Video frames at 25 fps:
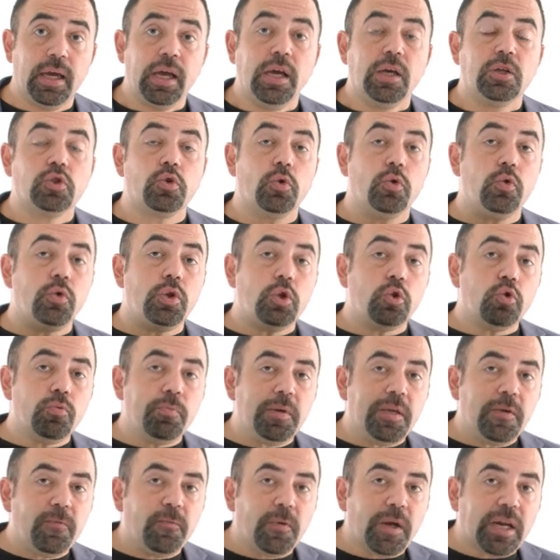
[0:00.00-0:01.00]
So you need to
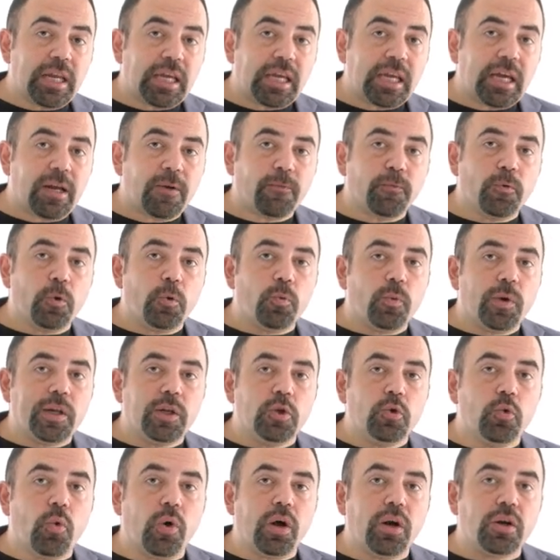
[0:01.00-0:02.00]
be very careful when
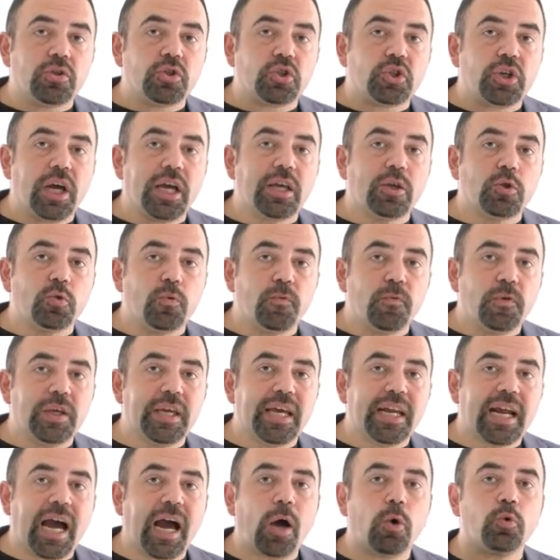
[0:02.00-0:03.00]
you are trying to
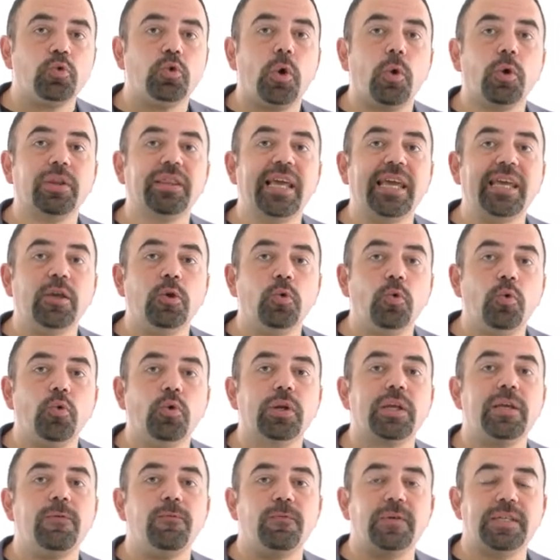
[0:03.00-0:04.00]
figure out
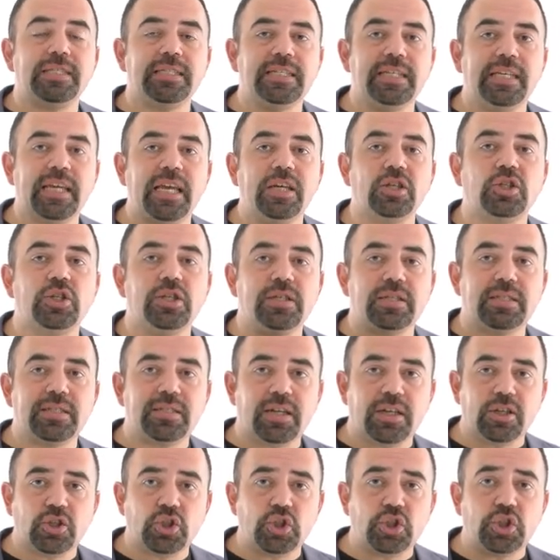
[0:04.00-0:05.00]
your investigation
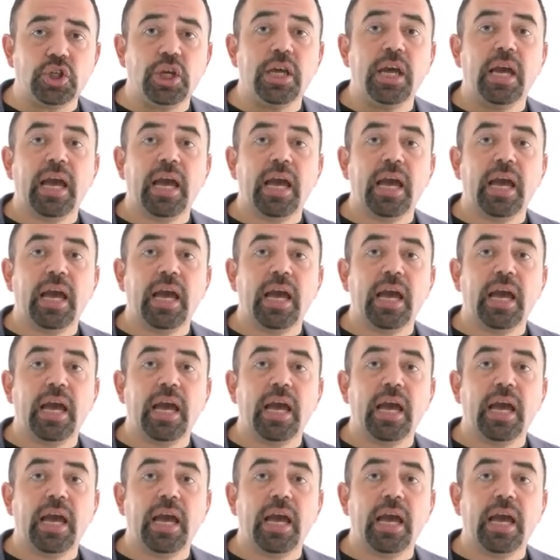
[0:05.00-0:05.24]
strategy